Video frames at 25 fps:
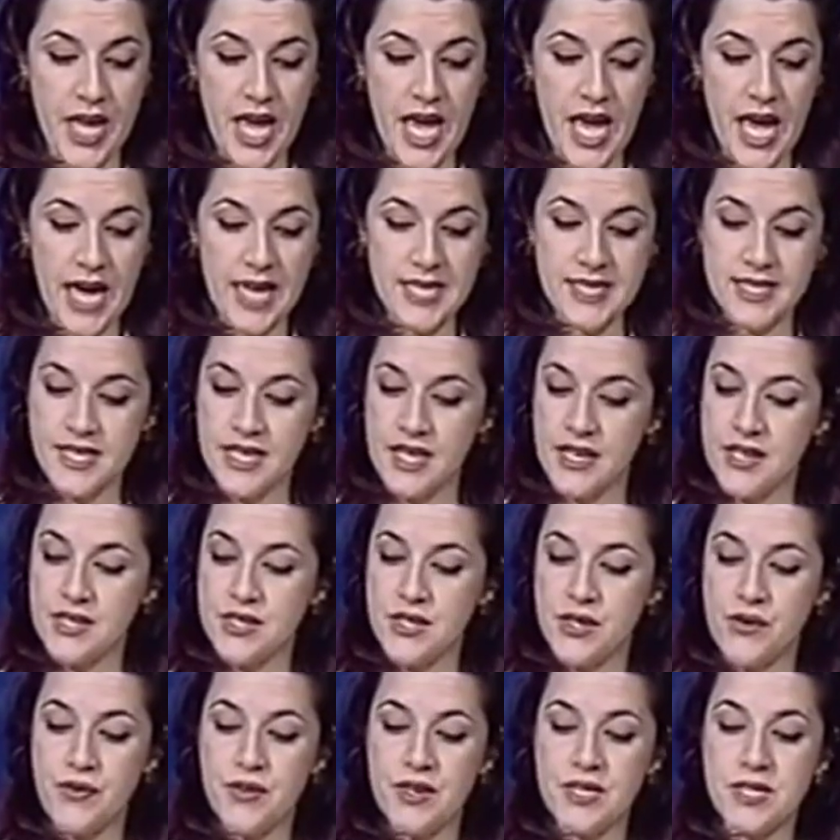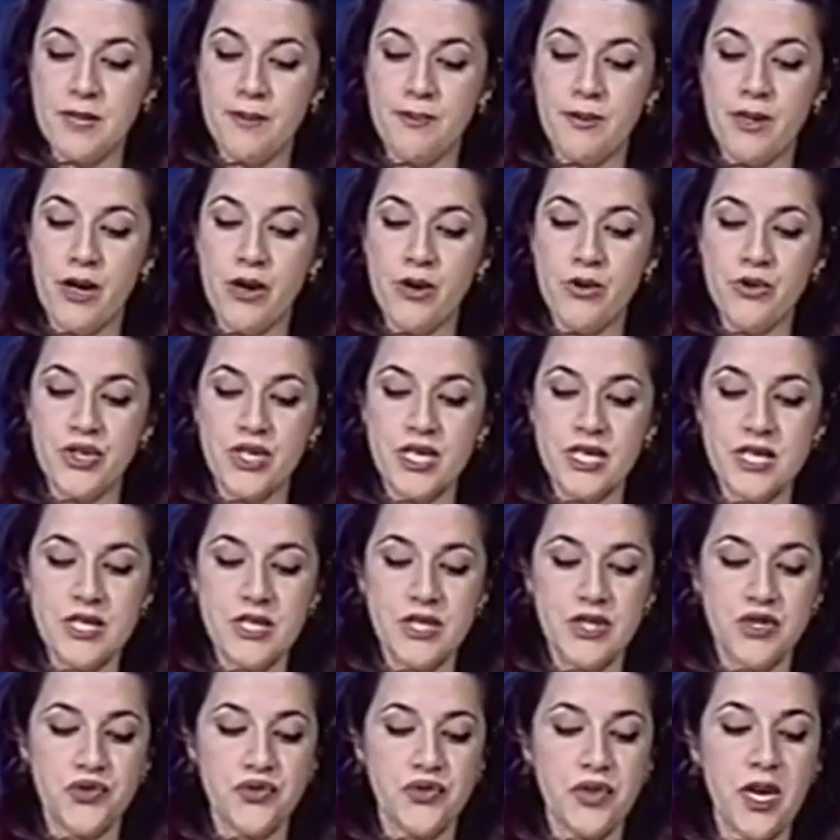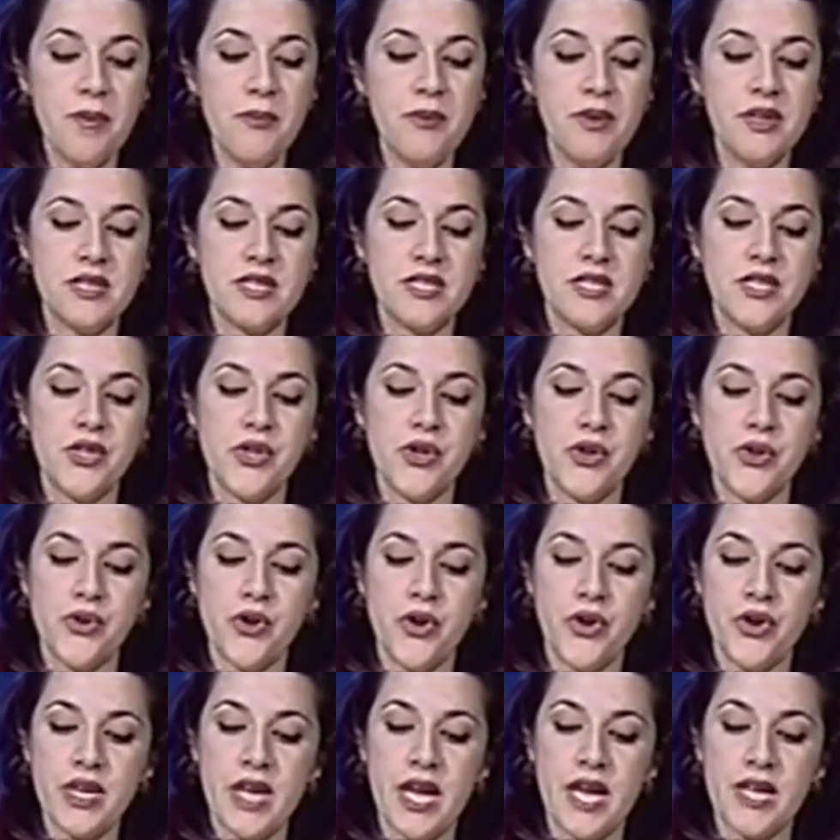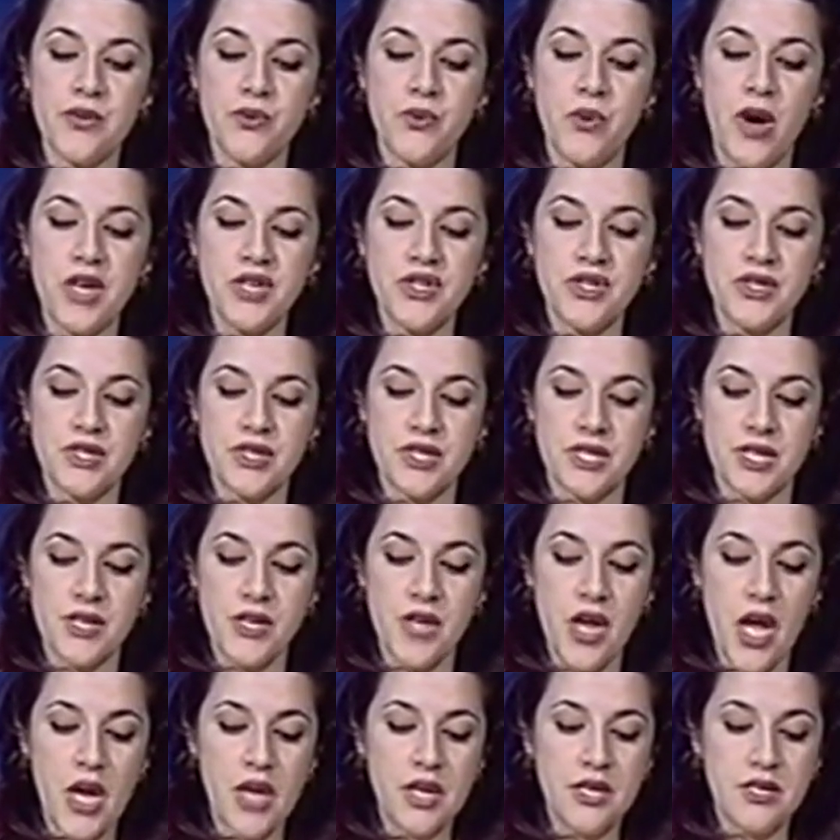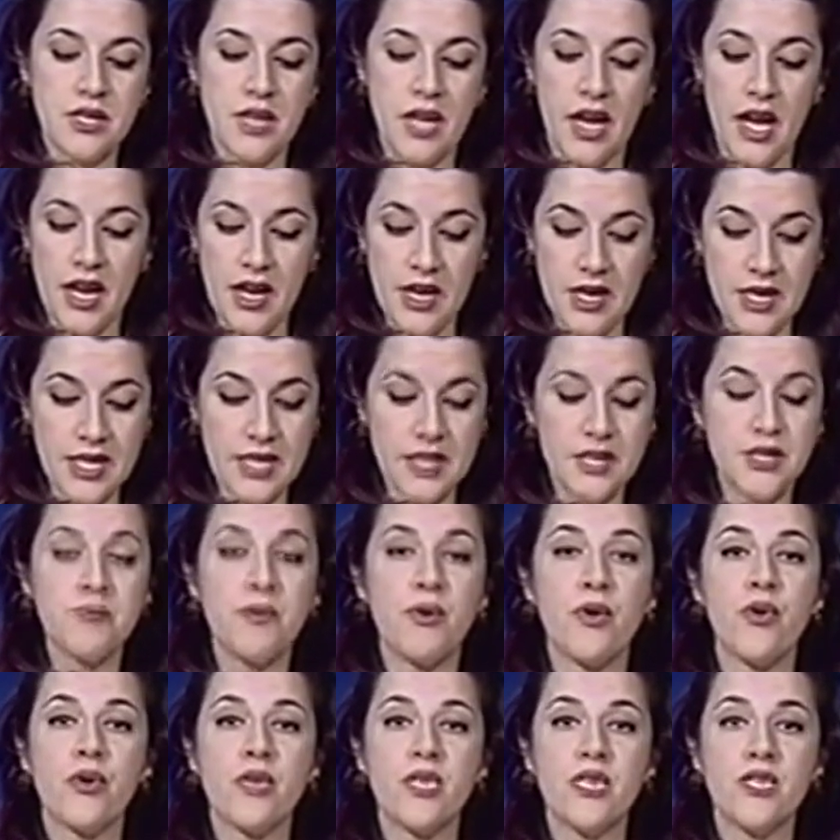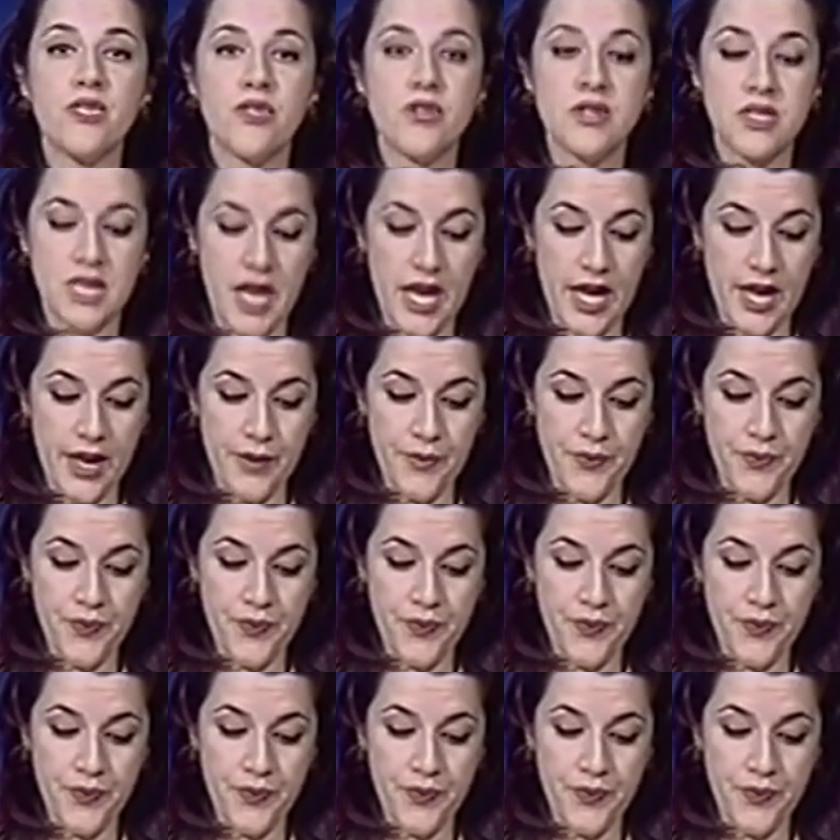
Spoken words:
A series of explosions trembled New York and Washington early morning today.